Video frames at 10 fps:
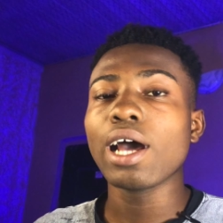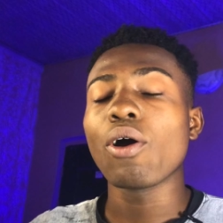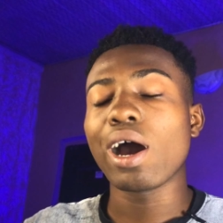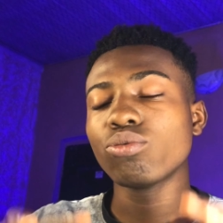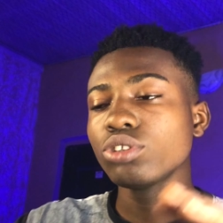
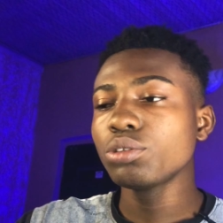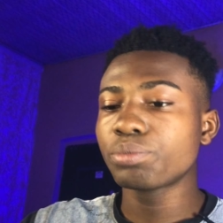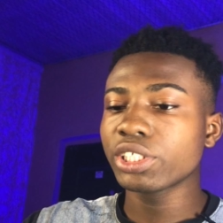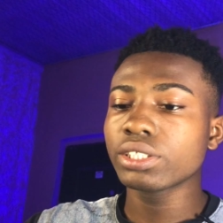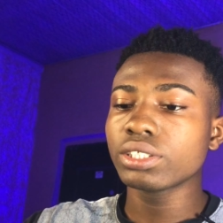Now, I want to
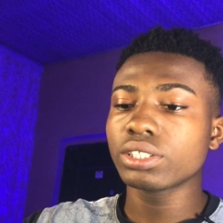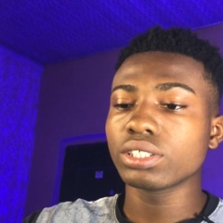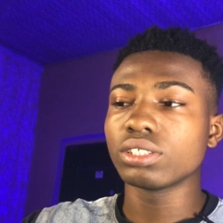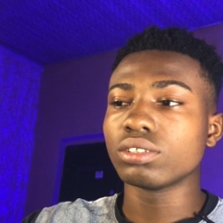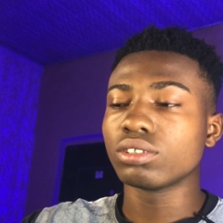break this
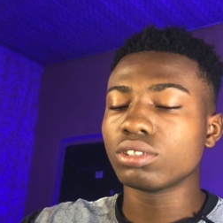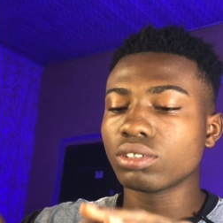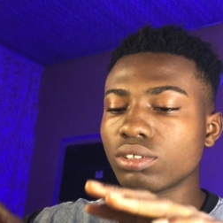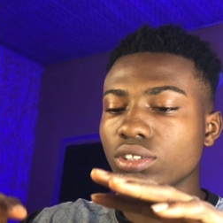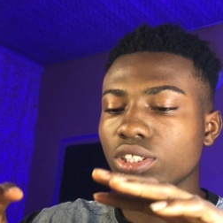in
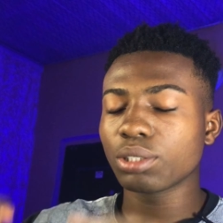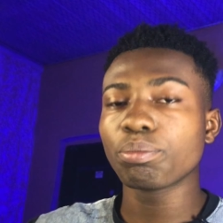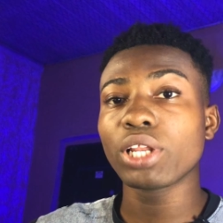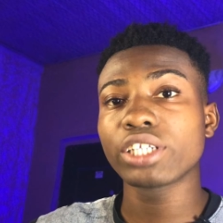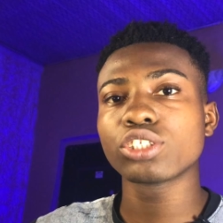the
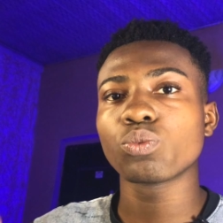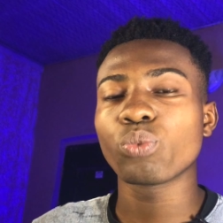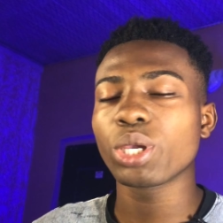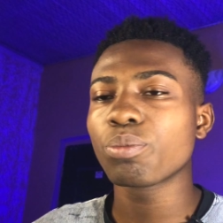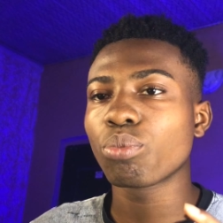simplest
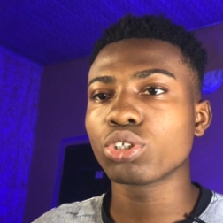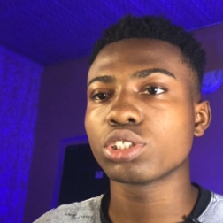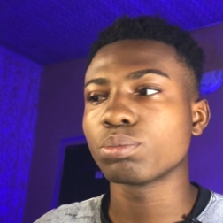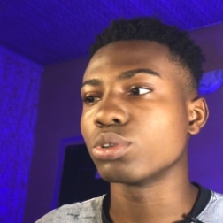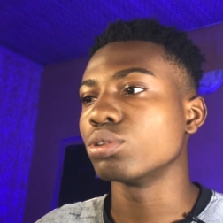way
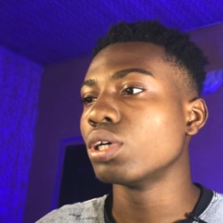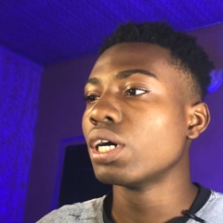possible.